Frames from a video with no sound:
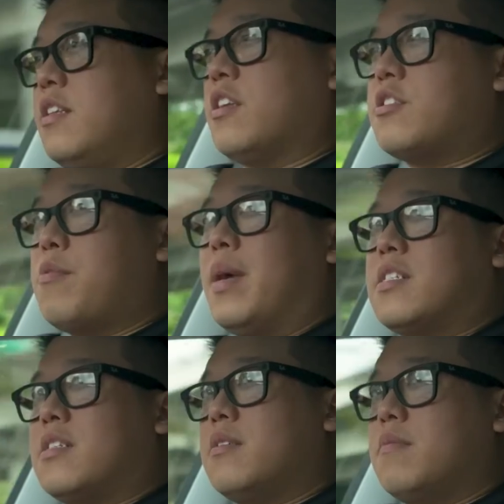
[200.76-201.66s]
not so
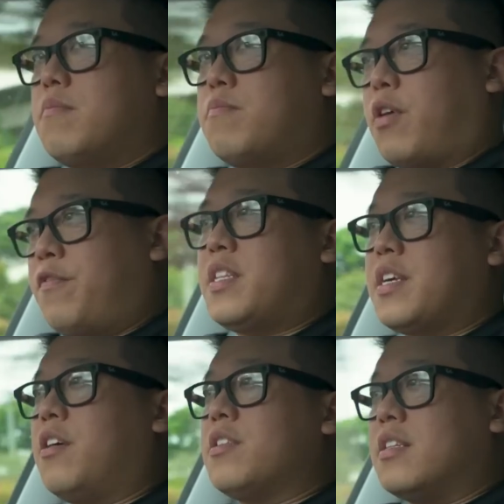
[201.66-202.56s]
much
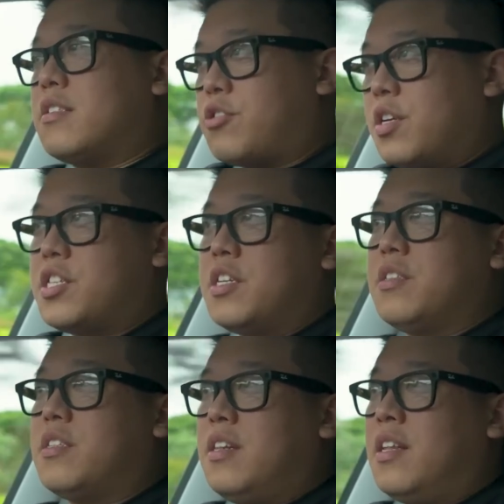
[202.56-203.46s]
profiting on the
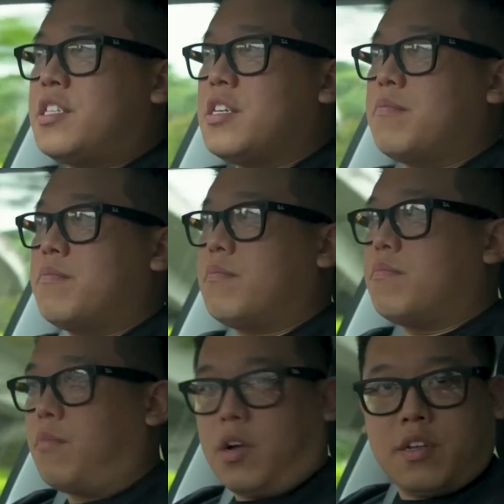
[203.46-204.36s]
traditional dealership
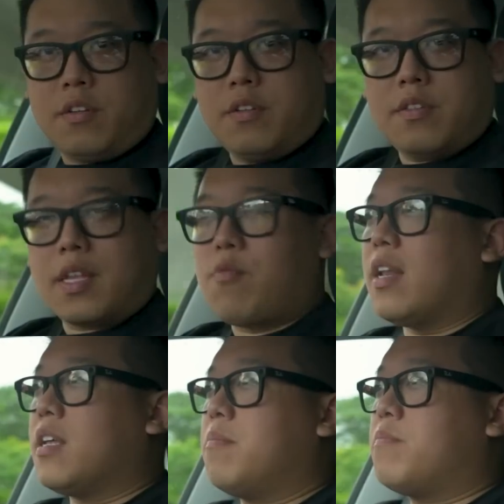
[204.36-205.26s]
model. They
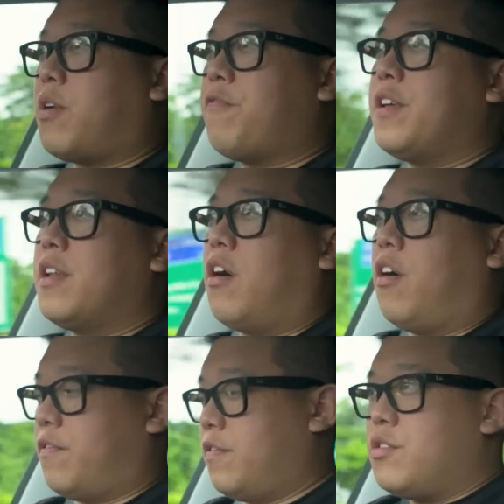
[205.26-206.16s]
want to profit
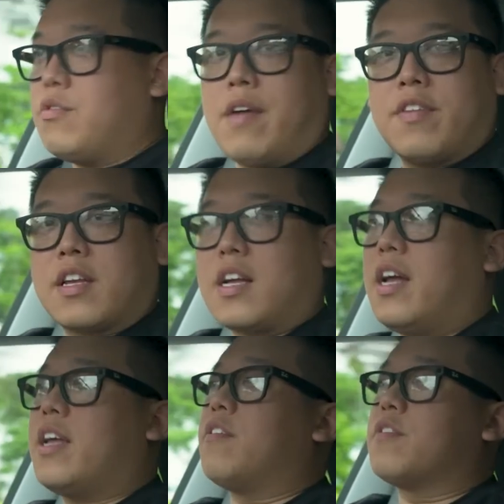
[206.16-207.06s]
off you having the
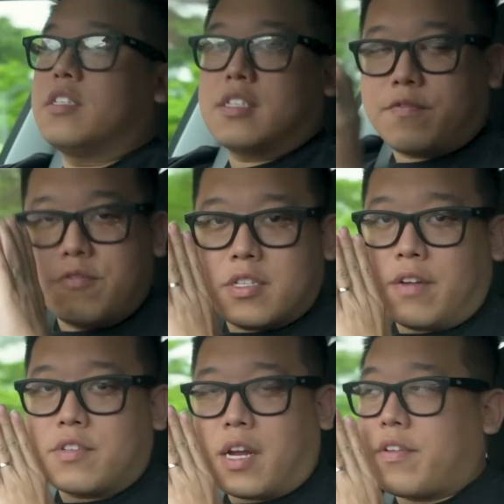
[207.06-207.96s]
car, and of course it's full
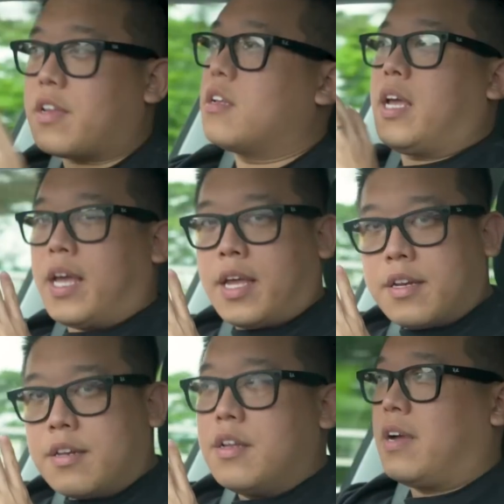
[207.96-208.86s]
self-driving.
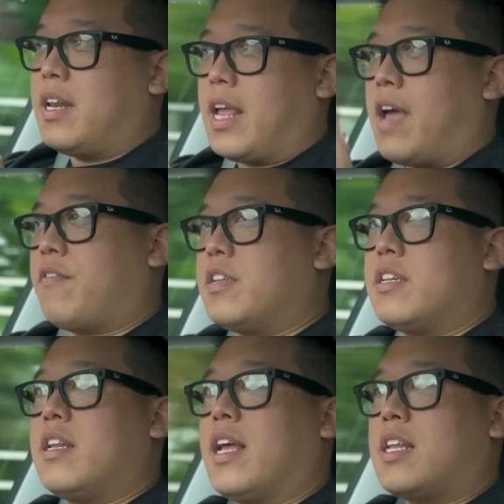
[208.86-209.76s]
And when they have an
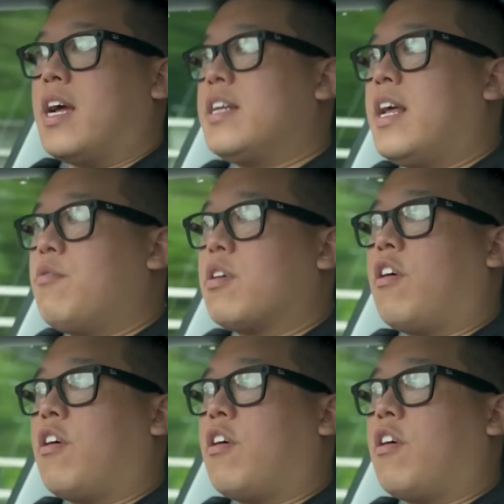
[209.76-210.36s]
entire network